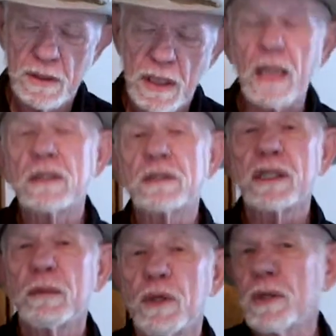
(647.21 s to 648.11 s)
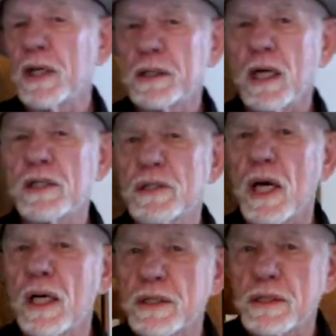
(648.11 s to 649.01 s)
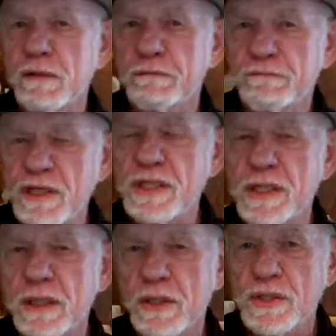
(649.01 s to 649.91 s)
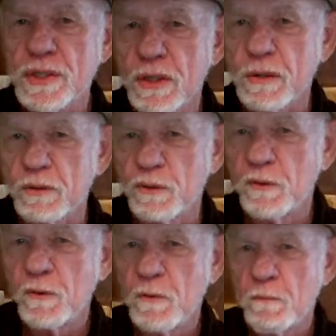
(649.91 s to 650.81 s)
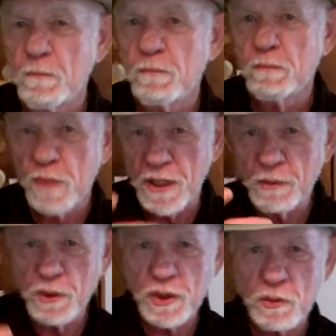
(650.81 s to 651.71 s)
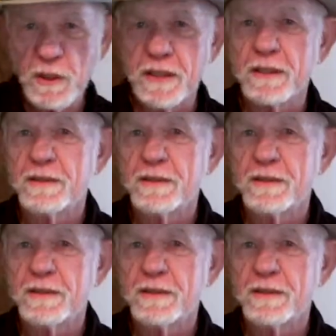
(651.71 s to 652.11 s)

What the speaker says: Hunkered there, we thought dark thoughts of freezing in the snow, but he wouldn't quit.